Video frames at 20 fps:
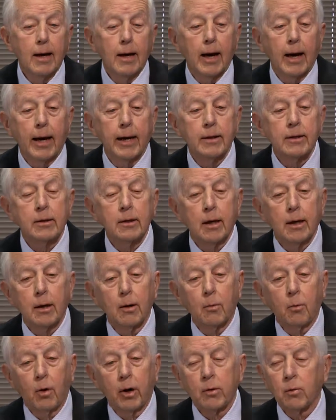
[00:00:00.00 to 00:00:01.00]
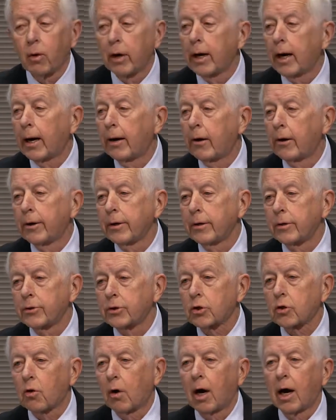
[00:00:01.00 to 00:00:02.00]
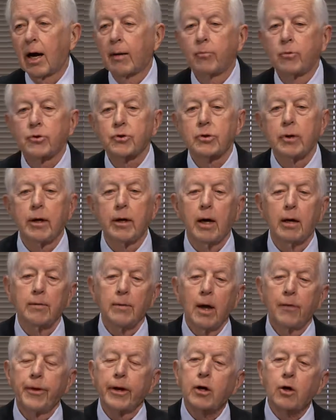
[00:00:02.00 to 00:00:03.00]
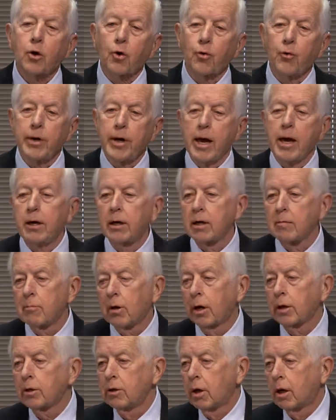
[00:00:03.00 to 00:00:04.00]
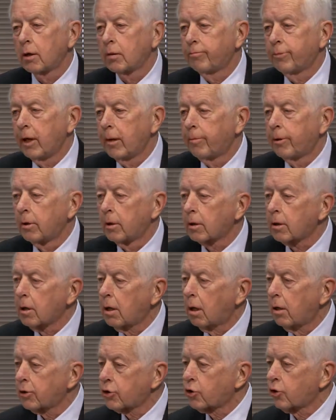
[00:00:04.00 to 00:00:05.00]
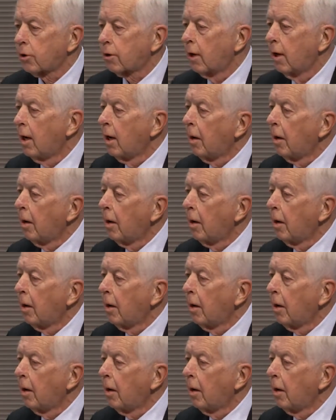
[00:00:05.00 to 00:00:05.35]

And one way I heard it described was they created among young people a culture